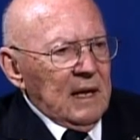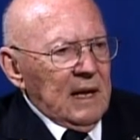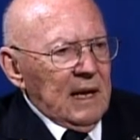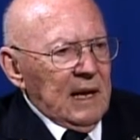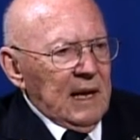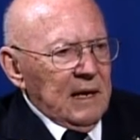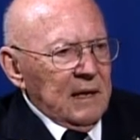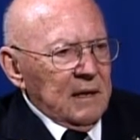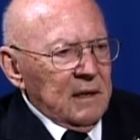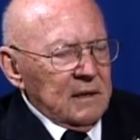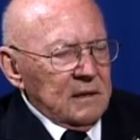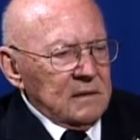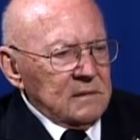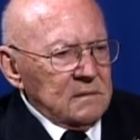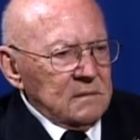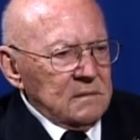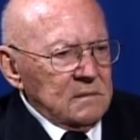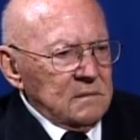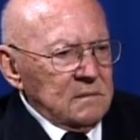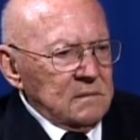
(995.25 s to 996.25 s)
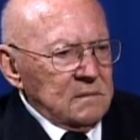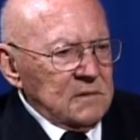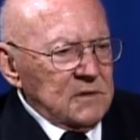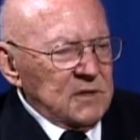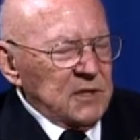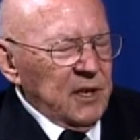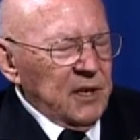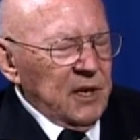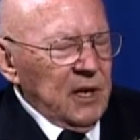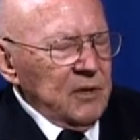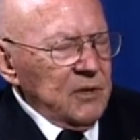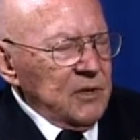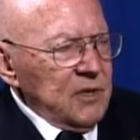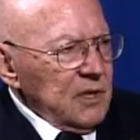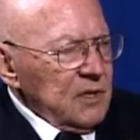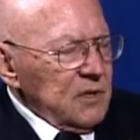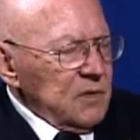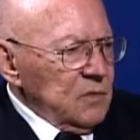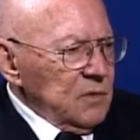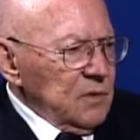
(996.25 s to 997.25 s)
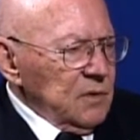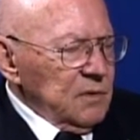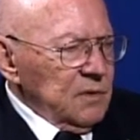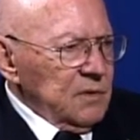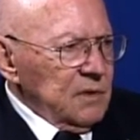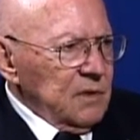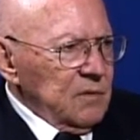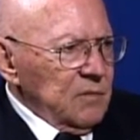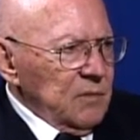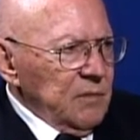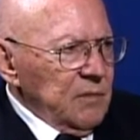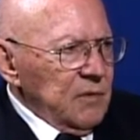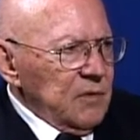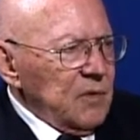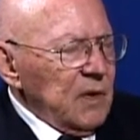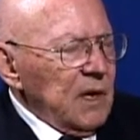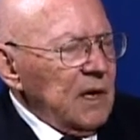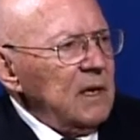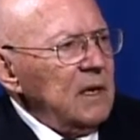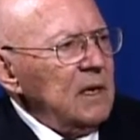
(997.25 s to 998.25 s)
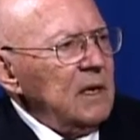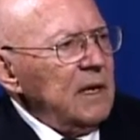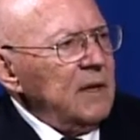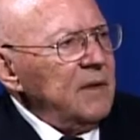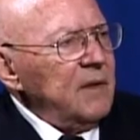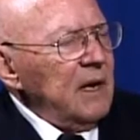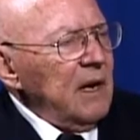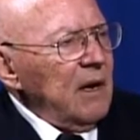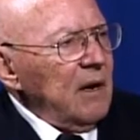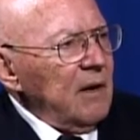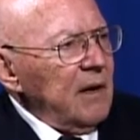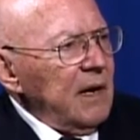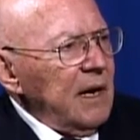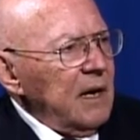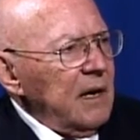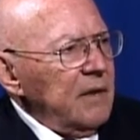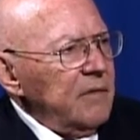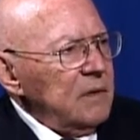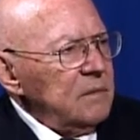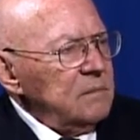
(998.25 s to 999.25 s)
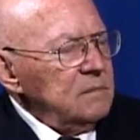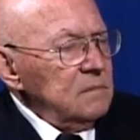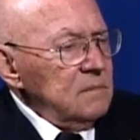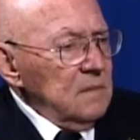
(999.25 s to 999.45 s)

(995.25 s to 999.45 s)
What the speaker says: had a sucking chest wound, and we were trying to get the air out of him,